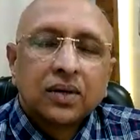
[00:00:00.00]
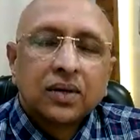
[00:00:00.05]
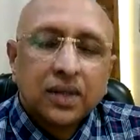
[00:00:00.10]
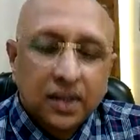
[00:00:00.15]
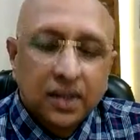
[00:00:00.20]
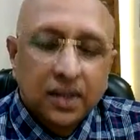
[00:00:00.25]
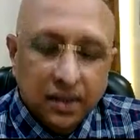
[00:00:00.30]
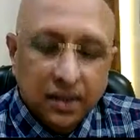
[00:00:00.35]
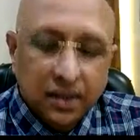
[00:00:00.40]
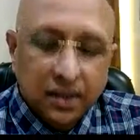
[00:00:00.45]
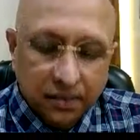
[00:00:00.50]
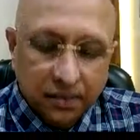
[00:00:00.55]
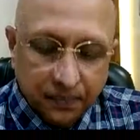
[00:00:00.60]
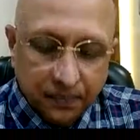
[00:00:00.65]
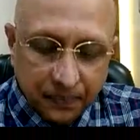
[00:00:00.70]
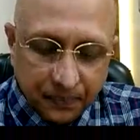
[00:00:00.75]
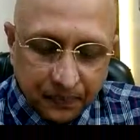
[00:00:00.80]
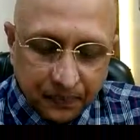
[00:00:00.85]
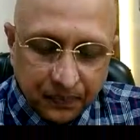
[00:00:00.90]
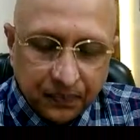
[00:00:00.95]
because
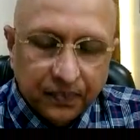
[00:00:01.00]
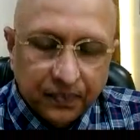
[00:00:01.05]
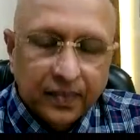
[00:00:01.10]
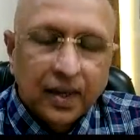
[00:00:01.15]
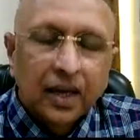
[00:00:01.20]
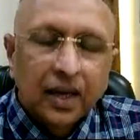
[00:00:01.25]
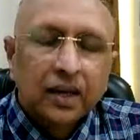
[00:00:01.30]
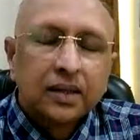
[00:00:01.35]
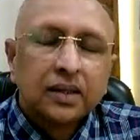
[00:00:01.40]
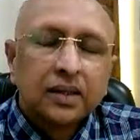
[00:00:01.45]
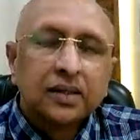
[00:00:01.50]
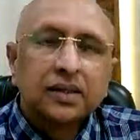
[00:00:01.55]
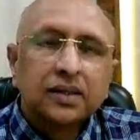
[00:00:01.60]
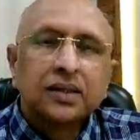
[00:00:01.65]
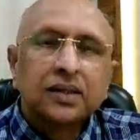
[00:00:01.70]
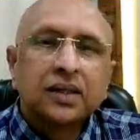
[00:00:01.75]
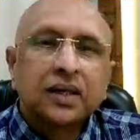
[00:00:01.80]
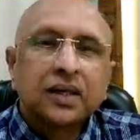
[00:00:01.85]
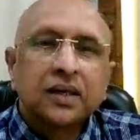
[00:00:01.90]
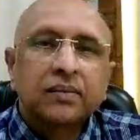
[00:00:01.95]
this
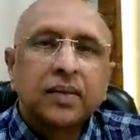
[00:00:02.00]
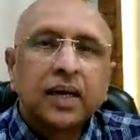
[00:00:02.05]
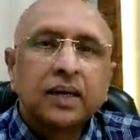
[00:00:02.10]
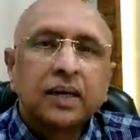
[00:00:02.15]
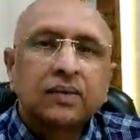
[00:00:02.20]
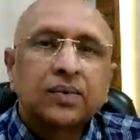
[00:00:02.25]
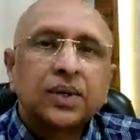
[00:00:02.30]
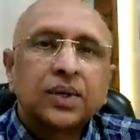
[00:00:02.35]
is the remedy